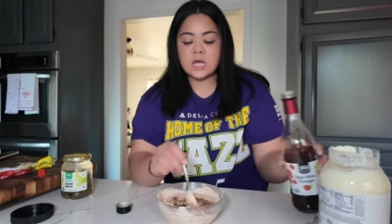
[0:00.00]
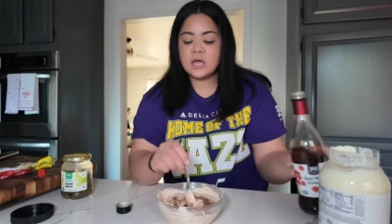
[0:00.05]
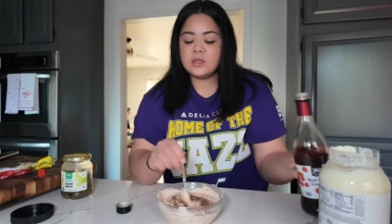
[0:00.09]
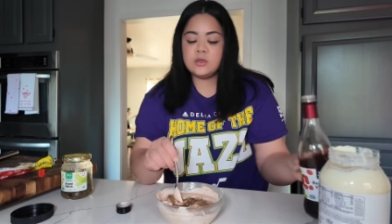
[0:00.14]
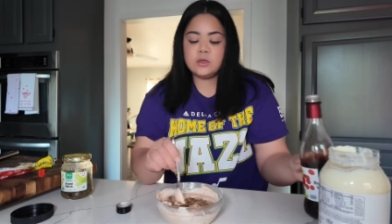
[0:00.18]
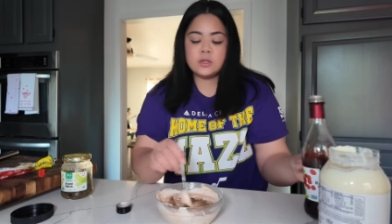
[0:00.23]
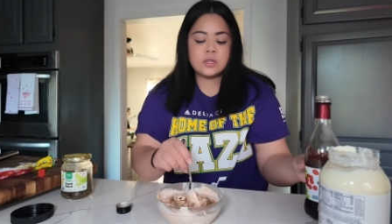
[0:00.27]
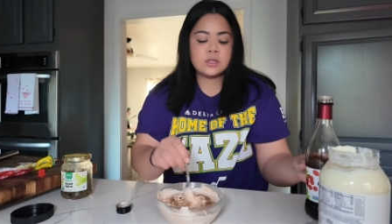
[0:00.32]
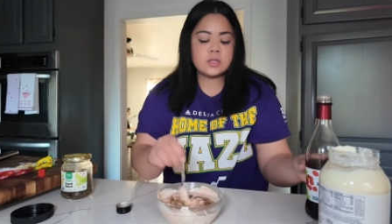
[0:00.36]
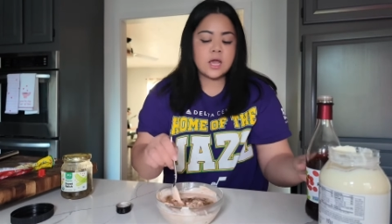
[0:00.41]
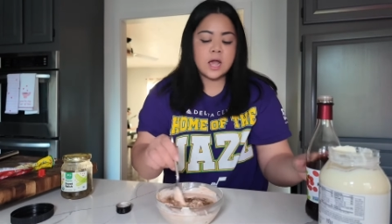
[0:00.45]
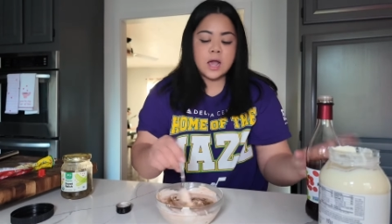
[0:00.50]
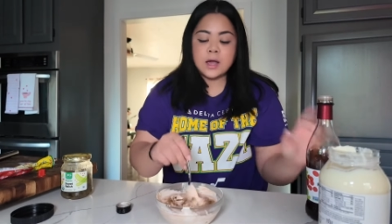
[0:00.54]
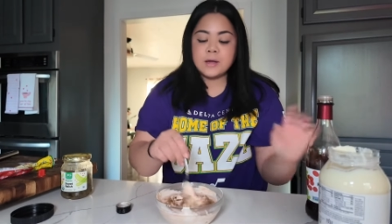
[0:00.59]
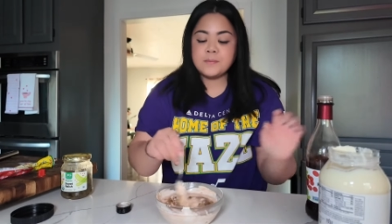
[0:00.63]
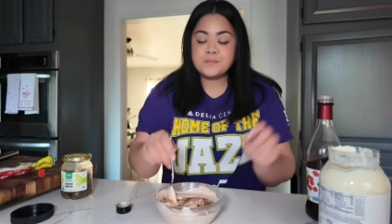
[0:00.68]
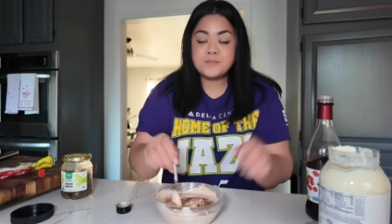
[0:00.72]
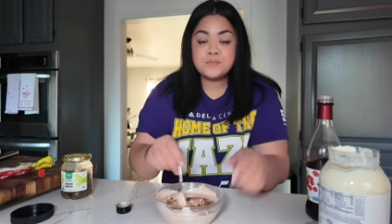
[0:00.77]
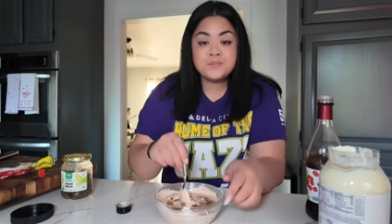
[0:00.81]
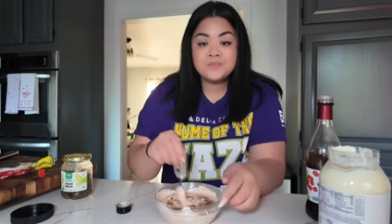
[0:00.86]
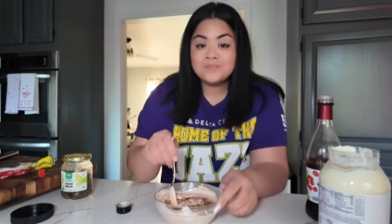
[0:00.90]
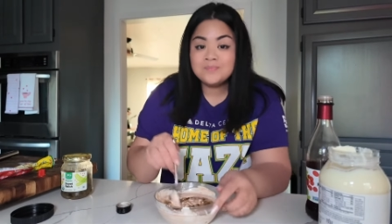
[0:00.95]
other than
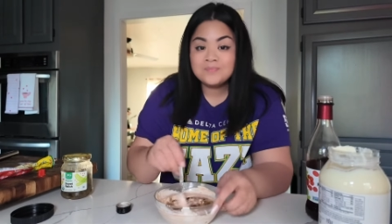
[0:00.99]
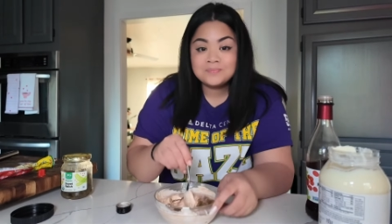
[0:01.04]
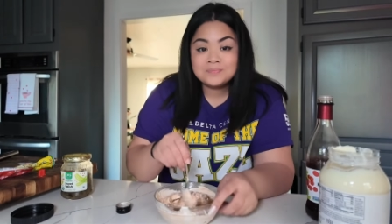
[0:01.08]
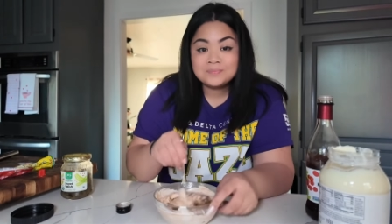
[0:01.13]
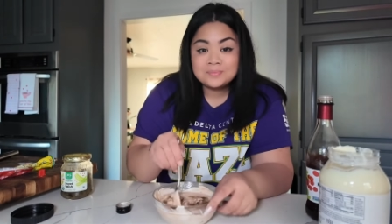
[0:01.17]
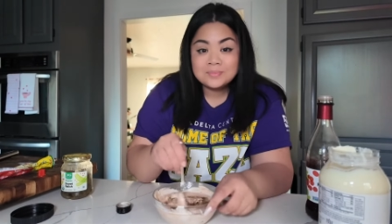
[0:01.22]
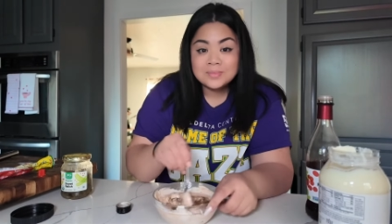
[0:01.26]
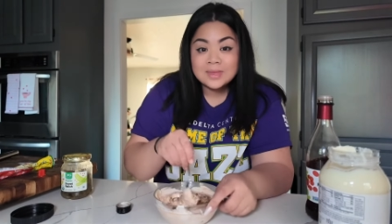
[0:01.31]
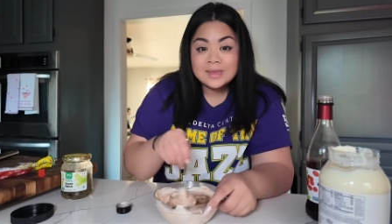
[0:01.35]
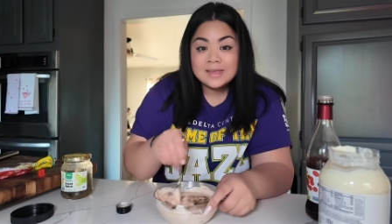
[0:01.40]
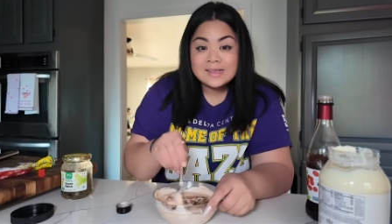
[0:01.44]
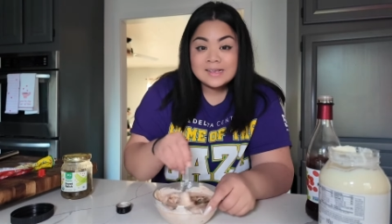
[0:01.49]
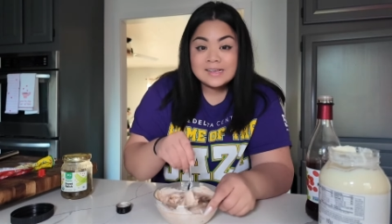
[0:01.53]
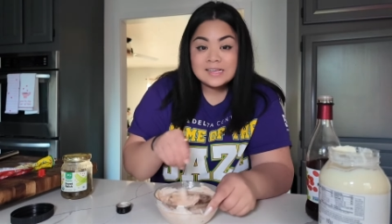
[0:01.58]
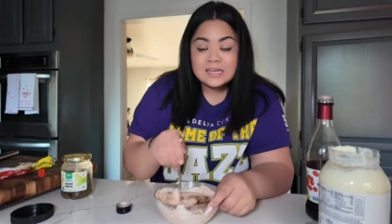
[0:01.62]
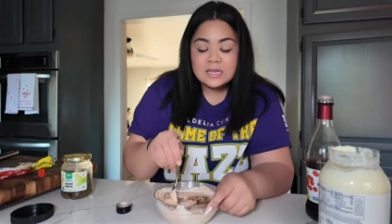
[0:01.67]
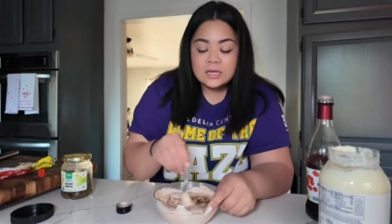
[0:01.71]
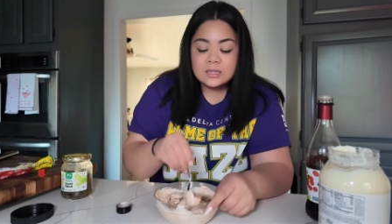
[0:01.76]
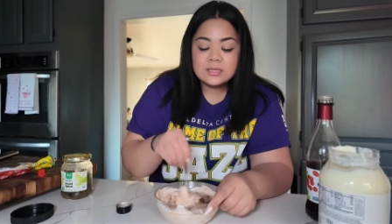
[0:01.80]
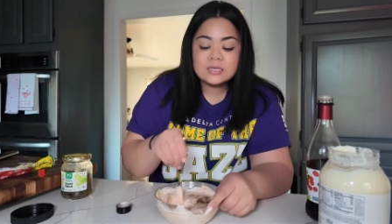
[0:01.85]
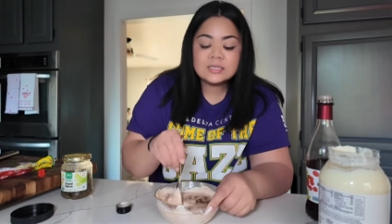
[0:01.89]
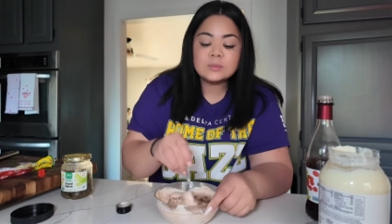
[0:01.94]
that,
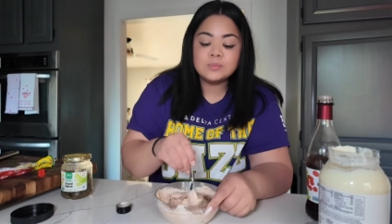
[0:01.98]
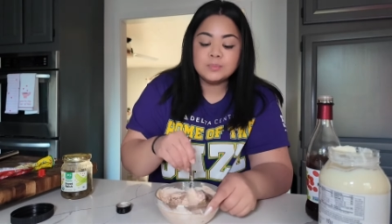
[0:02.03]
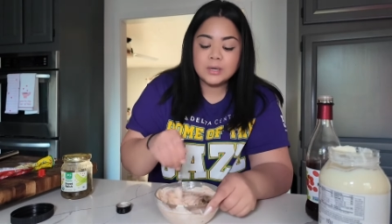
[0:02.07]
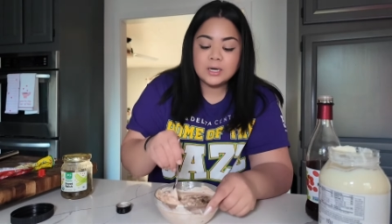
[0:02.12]
this